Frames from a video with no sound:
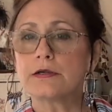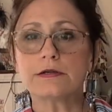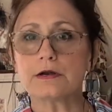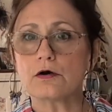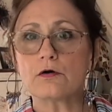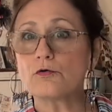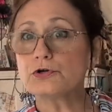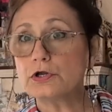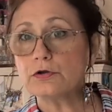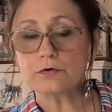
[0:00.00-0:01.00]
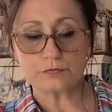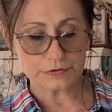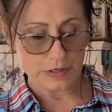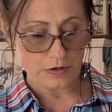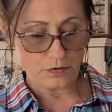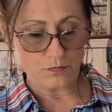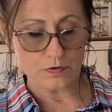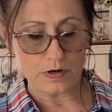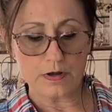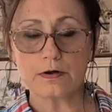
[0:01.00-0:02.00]
on you.
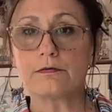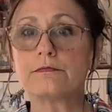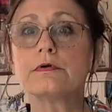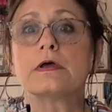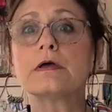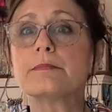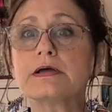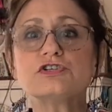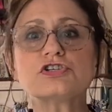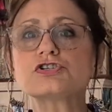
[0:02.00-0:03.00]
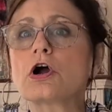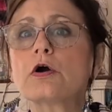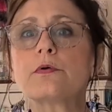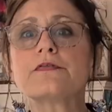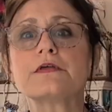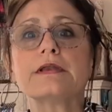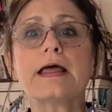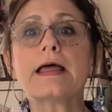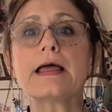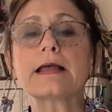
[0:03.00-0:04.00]
So, but just start with the
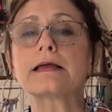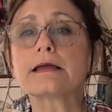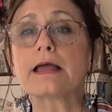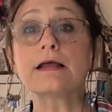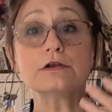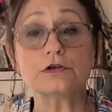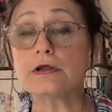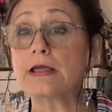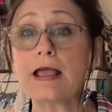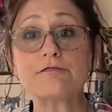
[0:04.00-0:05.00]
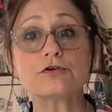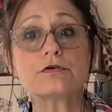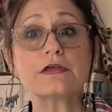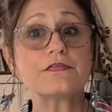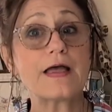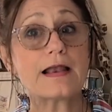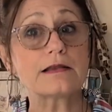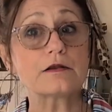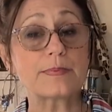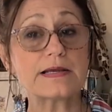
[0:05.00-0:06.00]
neck, and then after you get that
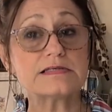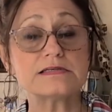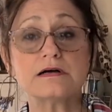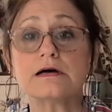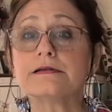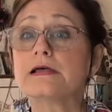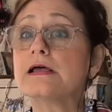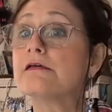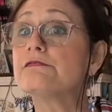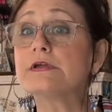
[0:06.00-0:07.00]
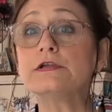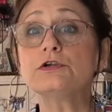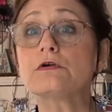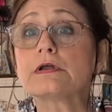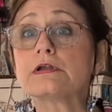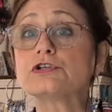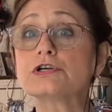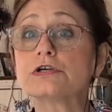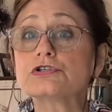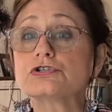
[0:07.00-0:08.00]
little piece done, then you can
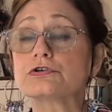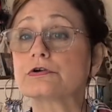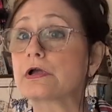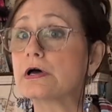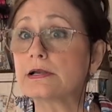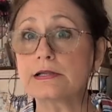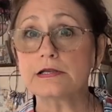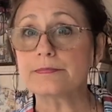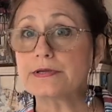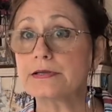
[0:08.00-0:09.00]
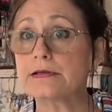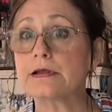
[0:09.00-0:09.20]
adjust cut a little bit,